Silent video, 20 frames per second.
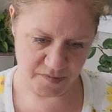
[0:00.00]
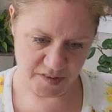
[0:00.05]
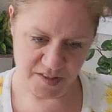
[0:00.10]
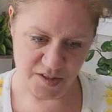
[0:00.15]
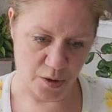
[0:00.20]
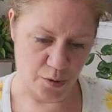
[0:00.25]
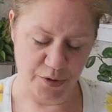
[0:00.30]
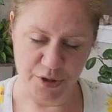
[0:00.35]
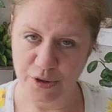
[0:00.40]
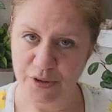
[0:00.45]

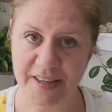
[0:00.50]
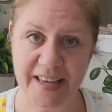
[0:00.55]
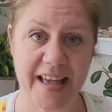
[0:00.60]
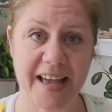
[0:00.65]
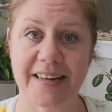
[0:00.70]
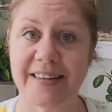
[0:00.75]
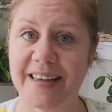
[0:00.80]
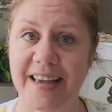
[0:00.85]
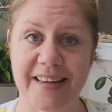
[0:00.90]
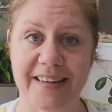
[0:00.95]
So you
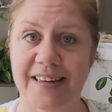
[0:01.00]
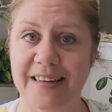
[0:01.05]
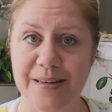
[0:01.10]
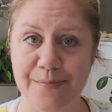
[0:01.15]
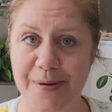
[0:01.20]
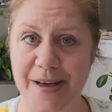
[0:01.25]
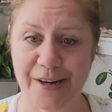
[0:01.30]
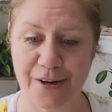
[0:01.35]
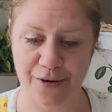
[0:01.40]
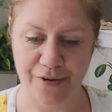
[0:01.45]
can't get any
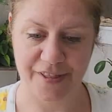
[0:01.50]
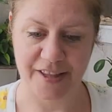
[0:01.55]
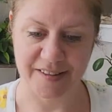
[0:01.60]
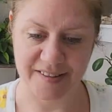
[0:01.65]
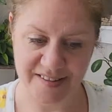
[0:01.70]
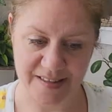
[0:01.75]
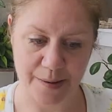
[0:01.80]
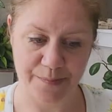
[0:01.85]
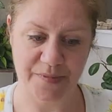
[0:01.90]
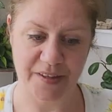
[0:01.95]
better than
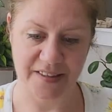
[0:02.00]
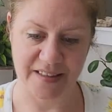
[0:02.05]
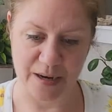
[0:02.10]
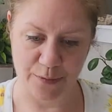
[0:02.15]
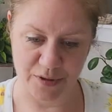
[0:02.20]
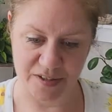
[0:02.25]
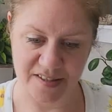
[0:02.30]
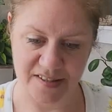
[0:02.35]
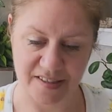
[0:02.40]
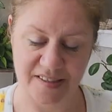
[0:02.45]
something that
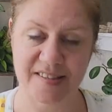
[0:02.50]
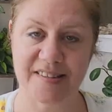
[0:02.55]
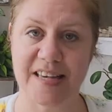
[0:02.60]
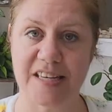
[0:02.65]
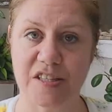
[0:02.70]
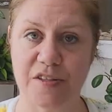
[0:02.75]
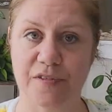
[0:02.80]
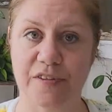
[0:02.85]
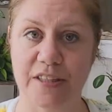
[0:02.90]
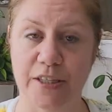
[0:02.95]
was
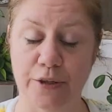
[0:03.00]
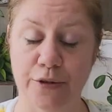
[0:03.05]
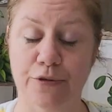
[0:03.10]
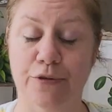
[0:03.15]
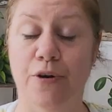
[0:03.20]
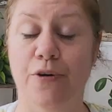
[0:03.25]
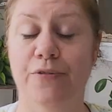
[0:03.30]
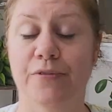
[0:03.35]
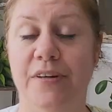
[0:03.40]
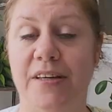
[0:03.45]
successfully
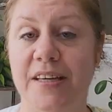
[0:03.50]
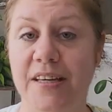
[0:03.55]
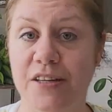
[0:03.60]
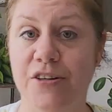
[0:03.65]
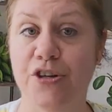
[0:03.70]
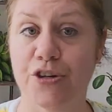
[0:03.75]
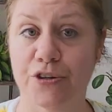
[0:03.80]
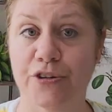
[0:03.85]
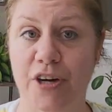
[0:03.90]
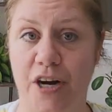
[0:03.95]
grown in
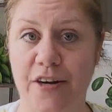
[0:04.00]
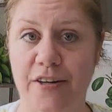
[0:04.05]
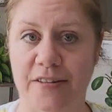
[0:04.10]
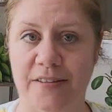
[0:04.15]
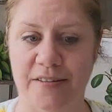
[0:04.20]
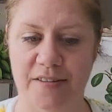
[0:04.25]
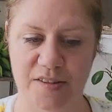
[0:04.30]
your garden.